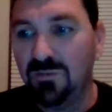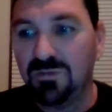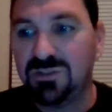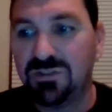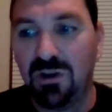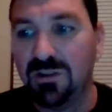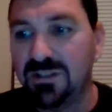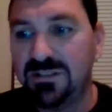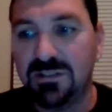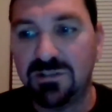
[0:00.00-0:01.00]
Started
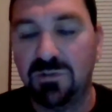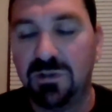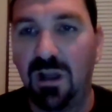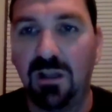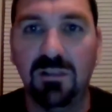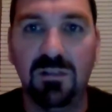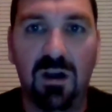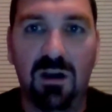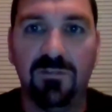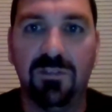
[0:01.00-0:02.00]
listening to it, and I
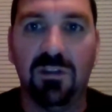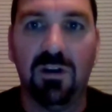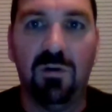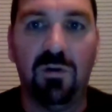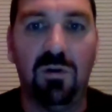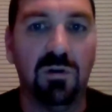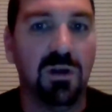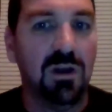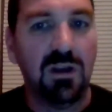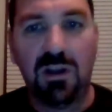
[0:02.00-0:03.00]
loved the whole
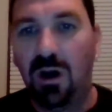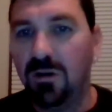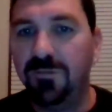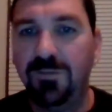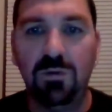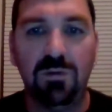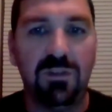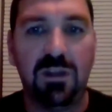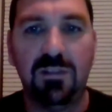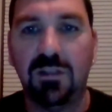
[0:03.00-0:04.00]
kung fu
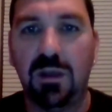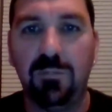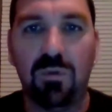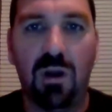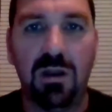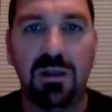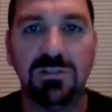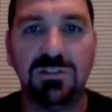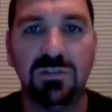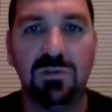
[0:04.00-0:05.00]
thing that they brought
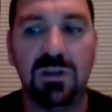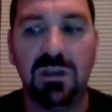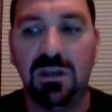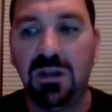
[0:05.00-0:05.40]
into it.